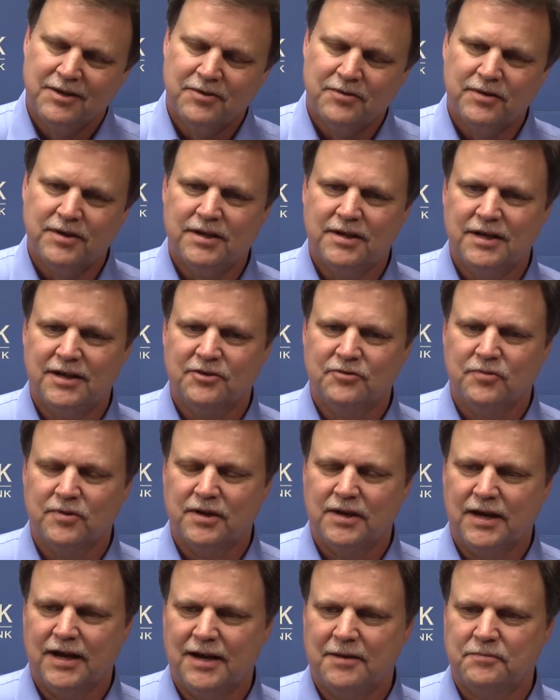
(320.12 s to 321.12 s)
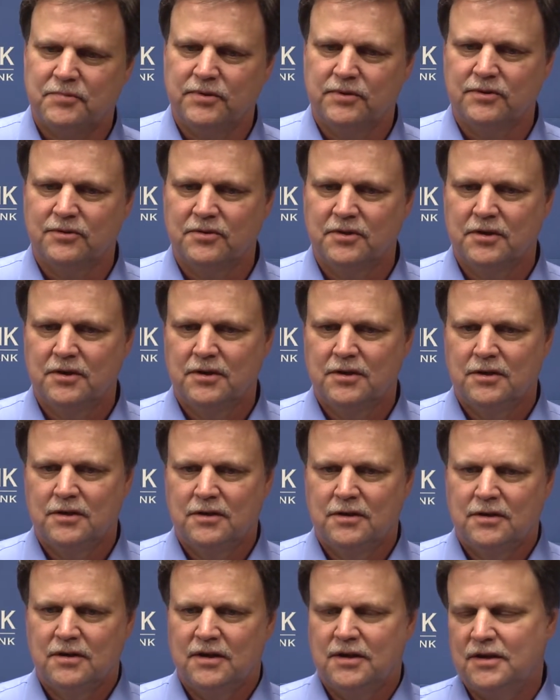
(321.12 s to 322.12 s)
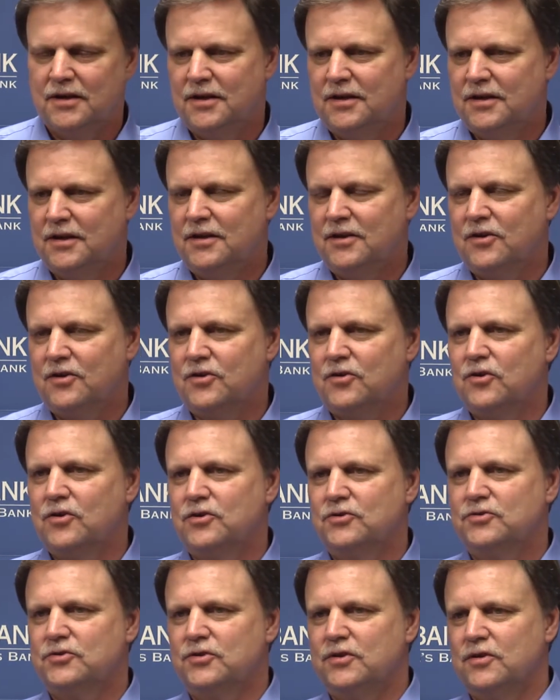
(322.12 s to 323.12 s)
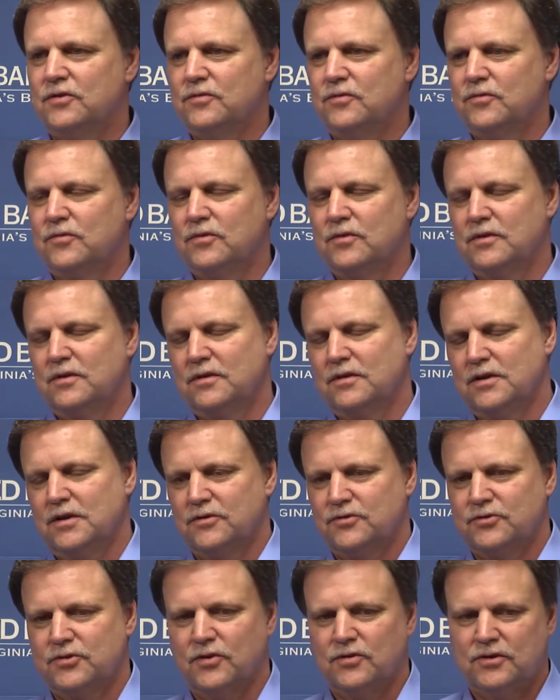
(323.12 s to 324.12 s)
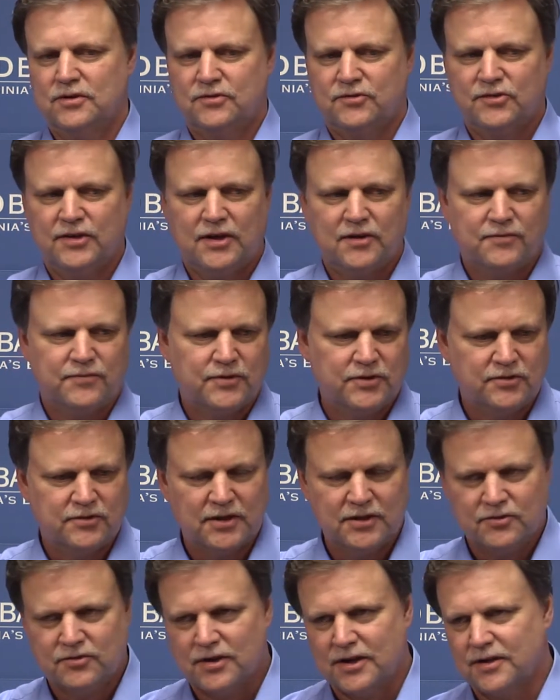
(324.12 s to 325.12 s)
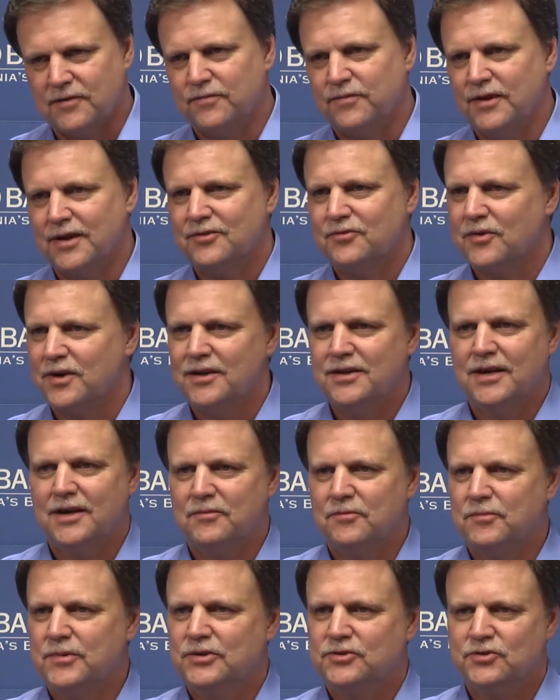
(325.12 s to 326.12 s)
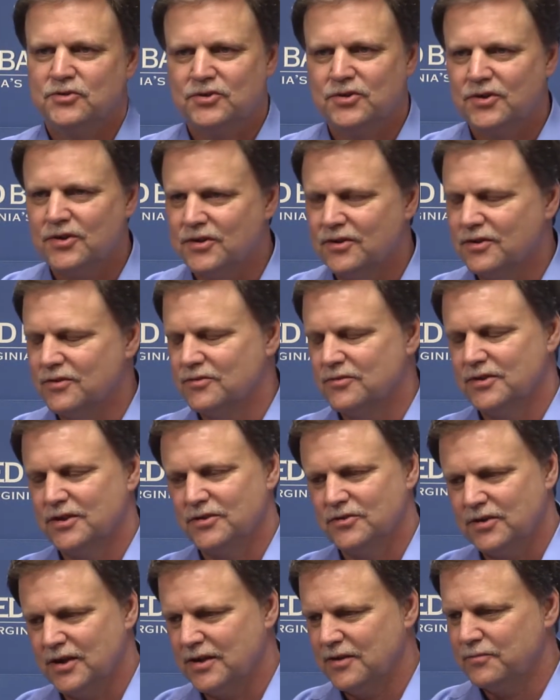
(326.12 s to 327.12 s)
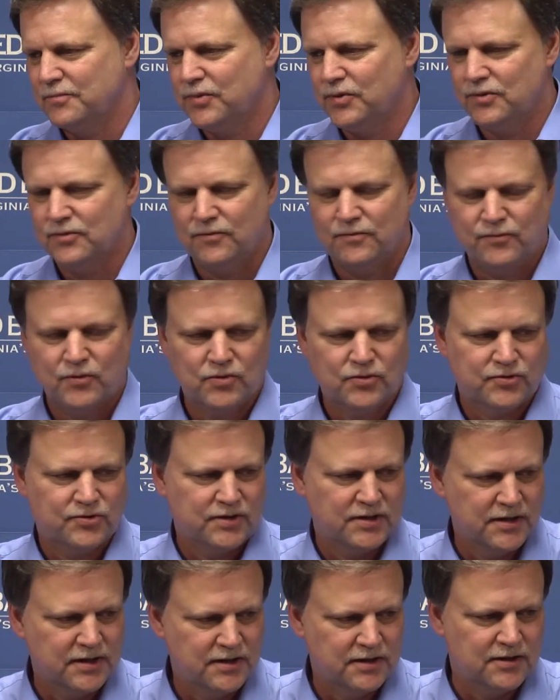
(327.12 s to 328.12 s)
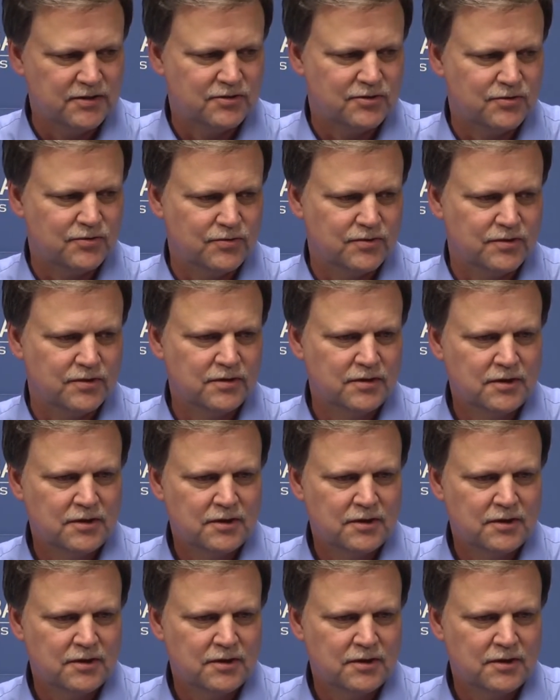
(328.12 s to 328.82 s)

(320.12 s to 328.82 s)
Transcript: Well, and that's what happens. And then our guards, you know, they're so unselfish. They try to that's why you have a bunch of turnovers. They try to force it in there to her.